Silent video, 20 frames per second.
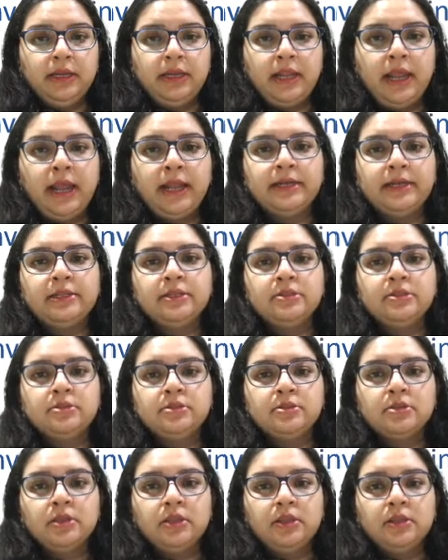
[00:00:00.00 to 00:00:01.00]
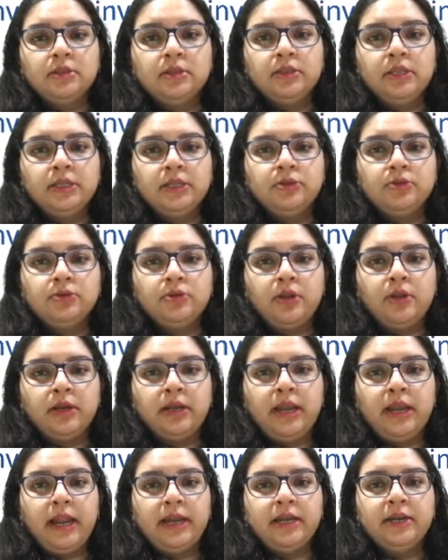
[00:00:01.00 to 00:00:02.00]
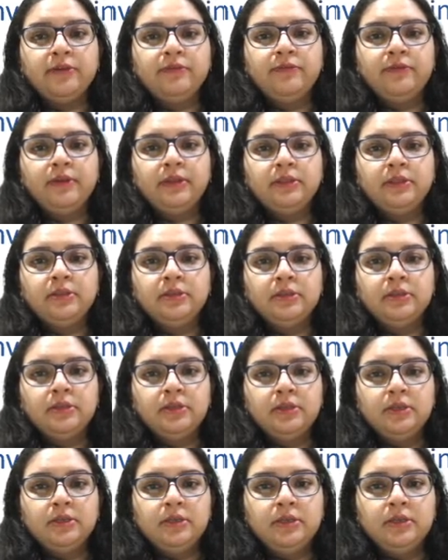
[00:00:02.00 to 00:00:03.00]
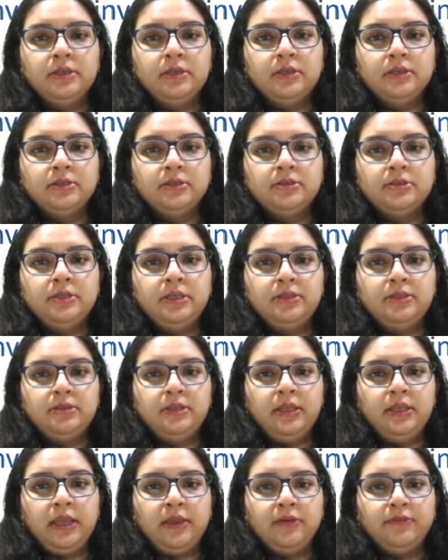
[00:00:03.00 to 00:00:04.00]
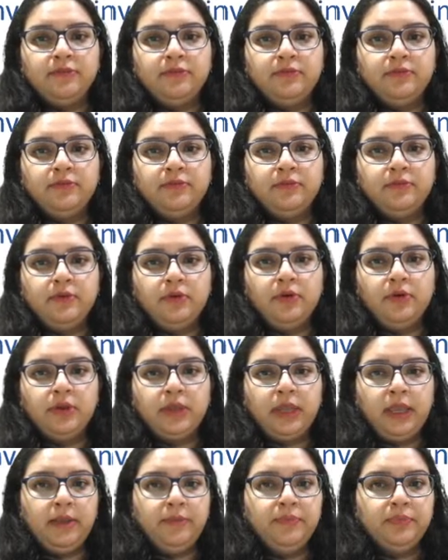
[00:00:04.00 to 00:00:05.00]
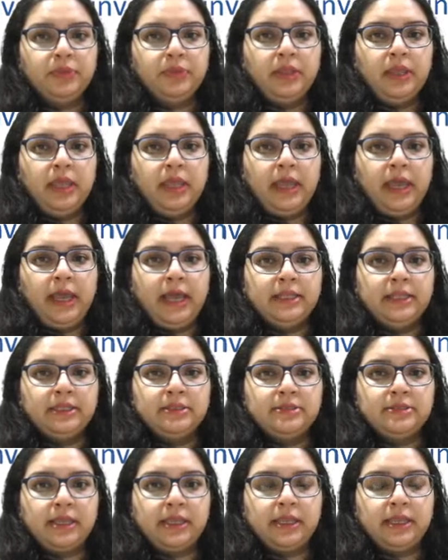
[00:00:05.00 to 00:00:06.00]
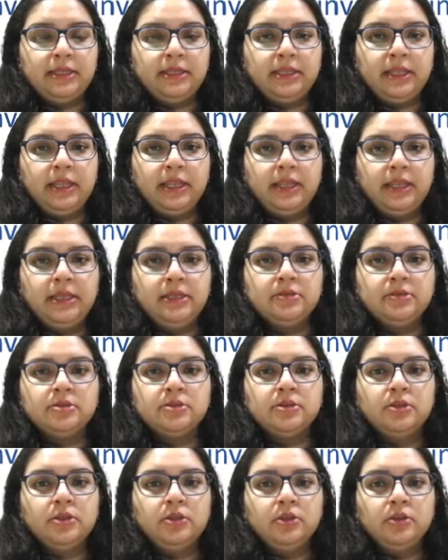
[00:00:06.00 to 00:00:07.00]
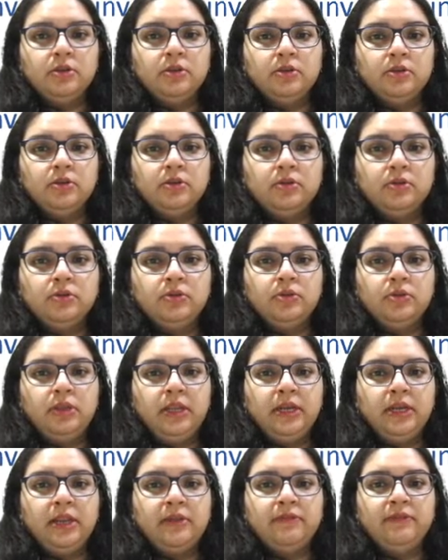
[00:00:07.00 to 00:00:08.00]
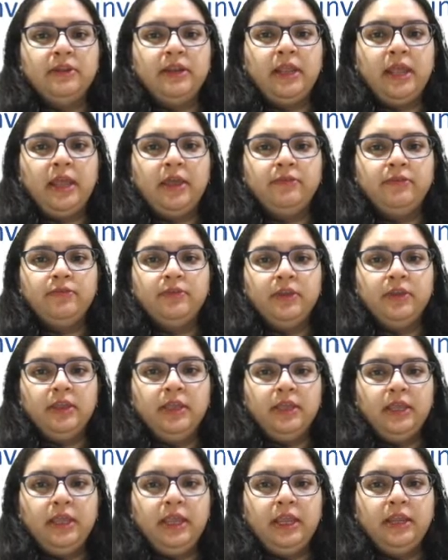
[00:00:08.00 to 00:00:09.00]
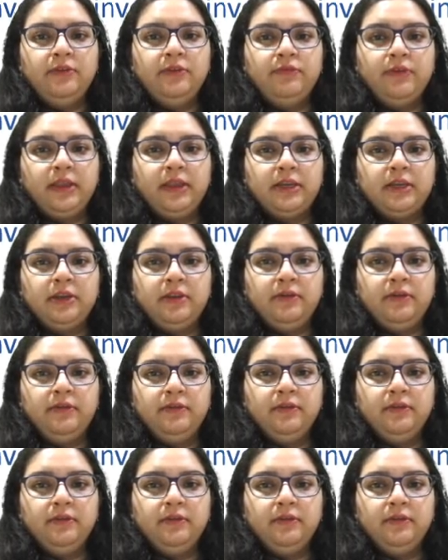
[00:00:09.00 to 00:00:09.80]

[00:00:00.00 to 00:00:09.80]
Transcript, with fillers: that is they do not land up with C C F, okay, and the second thing is they never have infective